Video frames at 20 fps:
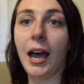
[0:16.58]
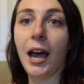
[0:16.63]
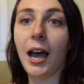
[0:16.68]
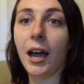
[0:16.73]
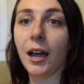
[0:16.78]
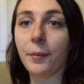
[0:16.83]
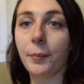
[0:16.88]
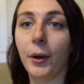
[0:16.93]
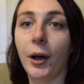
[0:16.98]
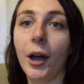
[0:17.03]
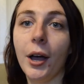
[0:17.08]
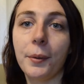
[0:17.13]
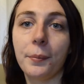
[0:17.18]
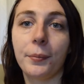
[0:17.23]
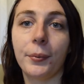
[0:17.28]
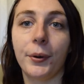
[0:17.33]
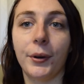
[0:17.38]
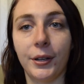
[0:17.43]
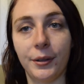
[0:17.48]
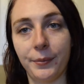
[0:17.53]
I bought
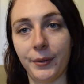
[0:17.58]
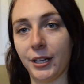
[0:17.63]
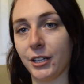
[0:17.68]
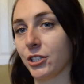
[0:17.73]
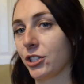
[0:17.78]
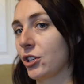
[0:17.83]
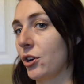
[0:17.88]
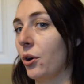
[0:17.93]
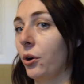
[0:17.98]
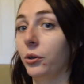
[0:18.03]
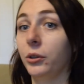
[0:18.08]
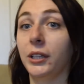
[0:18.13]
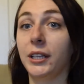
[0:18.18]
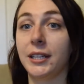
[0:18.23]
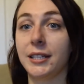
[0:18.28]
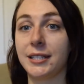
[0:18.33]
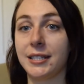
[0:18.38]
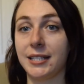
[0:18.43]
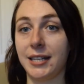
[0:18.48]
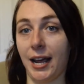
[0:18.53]
pretty much
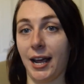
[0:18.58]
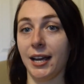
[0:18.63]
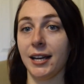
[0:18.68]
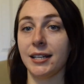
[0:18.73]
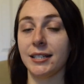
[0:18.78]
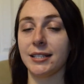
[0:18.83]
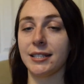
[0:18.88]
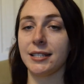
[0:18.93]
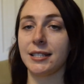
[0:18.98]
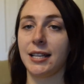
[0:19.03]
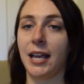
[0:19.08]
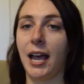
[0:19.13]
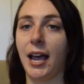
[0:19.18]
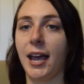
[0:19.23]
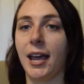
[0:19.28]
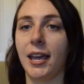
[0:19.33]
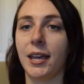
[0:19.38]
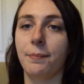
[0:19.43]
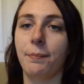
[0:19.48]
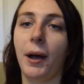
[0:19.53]
only snacks.
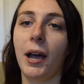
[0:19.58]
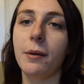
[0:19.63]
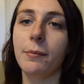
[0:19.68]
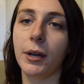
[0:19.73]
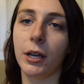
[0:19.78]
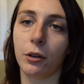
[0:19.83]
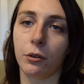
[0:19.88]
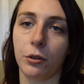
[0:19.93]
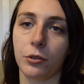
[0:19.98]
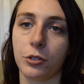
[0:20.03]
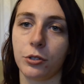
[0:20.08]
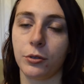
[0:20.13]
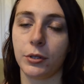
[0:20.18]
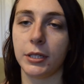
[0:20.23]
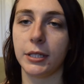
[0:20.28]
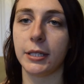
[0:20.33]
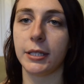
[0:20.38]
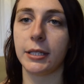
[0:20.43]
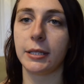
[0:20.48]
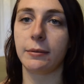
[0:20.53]
I buy my
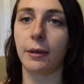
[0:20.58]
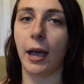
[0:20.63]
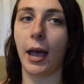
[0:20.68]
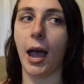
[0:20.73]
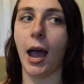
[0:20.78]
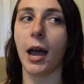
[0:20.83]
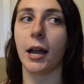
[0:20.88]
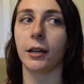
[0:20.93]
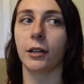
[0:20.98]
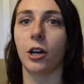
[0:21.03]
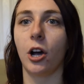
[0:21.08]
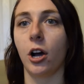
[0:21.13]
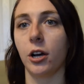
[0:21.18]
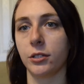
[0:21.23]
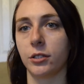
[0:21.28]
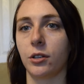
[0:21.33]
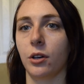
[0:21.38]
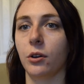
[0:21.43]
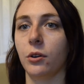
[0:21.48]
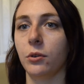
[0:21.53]
groceries at
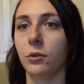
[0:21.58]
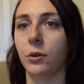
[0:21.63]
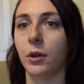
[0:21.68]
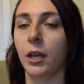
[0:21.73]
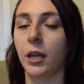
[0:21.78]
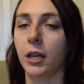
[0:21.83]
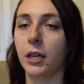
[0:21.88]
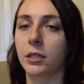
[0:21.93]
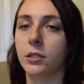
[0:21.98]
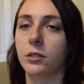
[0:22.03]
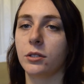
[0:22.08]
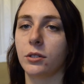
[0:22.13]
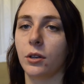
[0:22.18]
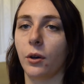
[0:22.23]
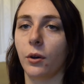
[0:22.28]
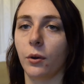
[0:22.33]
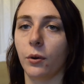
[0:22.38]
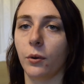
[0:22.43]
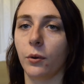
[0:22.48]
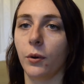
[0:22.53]
Costco,
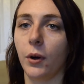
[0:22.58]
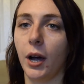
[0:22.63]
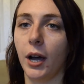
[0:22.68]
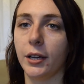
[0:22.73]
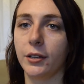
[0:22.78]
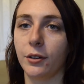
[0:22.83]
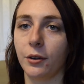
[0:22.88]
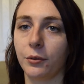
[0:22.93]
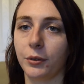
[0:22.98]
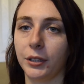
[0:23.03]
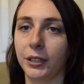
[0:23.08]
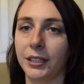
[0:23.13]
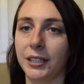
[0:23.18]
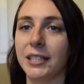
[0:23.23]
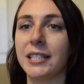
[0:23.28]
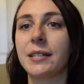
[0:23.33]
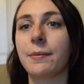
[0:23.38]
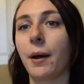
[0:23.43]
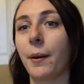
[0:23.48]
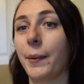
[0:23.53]
so I don't really
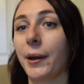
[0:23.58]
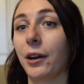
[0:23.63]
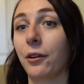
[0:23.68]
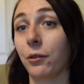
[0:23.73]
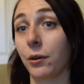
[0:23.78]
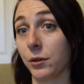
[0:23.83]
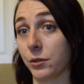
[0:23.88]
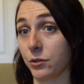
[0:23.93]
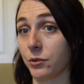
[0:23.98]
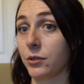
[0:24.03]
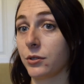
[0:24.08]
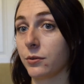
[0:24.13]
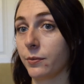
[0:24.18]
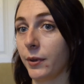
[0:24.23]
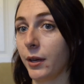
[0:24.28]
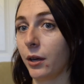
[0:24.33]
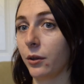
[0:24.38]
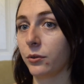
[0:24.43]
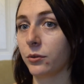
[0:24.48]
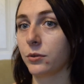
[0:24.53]
need to buy my groceries from
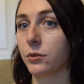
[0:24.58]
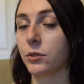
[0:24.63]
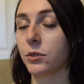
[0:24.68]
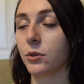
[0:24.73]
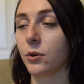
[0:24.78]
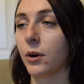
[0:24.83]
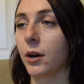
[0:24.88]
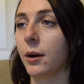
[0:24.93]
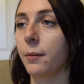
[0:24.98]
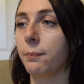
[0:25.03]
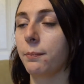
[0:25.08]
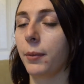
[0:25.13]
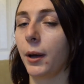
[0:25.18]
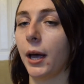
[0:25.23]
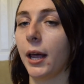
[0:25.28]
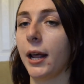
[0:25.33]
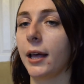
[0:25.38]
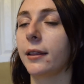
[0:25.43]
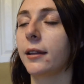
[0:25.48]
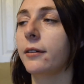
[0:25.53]
the health food store,
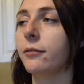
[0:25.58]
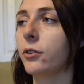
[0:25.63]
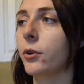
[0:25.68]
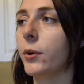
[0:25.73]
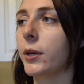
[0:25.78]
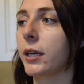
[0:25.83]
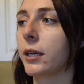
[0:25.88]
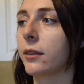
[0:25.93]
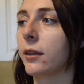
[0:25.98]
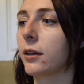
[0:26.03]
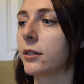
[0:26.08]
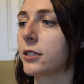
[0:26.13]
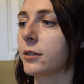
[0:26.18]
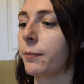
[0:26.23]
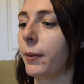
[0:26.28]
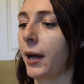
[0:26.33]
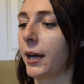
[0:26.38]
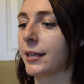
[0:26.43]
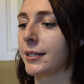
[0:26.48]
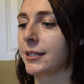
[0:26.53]
but I love going in there to
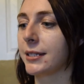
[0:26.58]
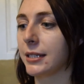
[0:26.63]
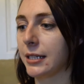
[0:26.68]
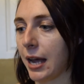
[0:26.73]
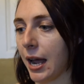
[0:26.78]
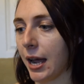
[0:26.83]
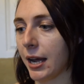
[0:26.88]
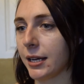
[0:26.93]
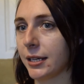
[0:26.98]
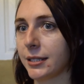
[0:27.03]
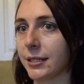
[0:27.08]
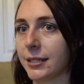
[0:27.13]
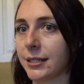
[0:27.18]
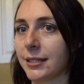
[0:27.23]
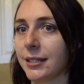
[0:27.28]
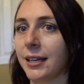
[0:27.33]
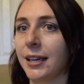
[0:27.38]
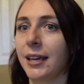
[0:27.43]
buy snacks.